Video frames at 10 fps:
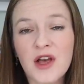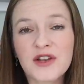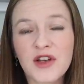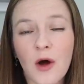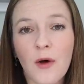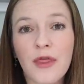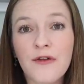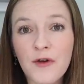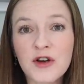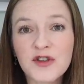So the
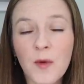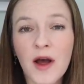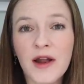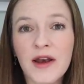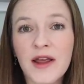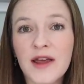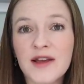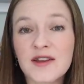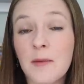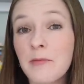first one
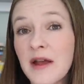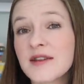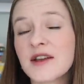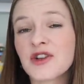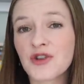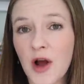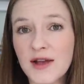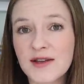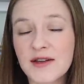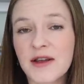is basic
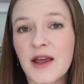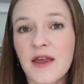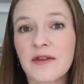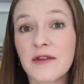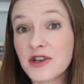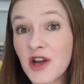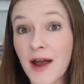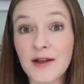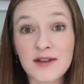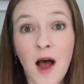trust in the
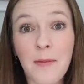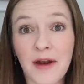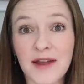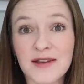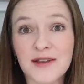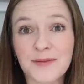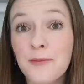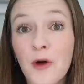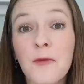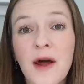child's competence.
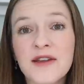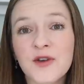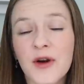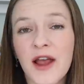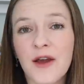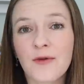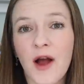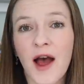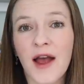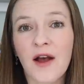Both Montessori and
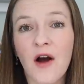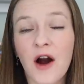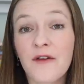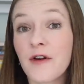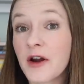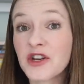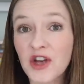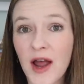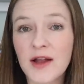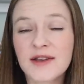RIE are very
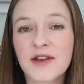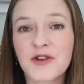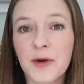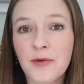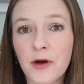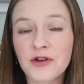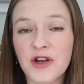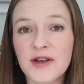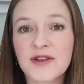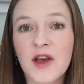child-centered
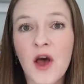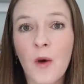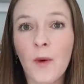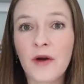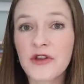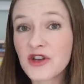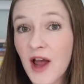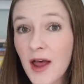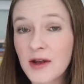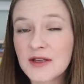approaches where the
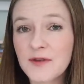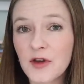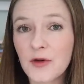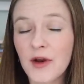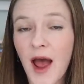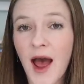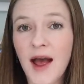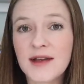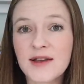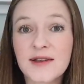child is viewed
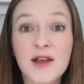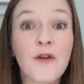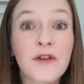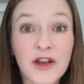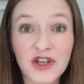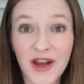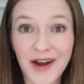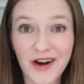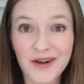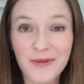as a self
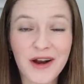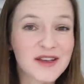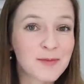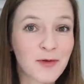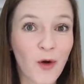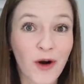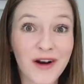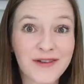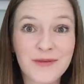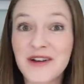initiator, an
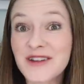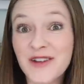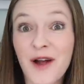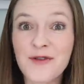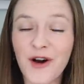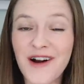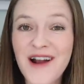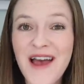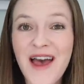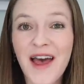explorer, a discoverer,
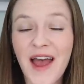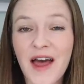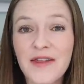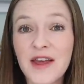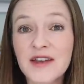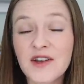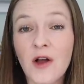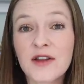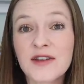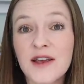and the
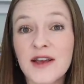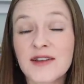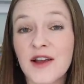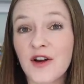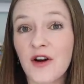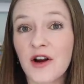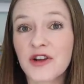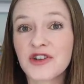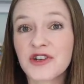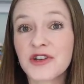adult is
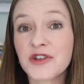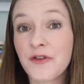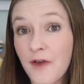encouraged to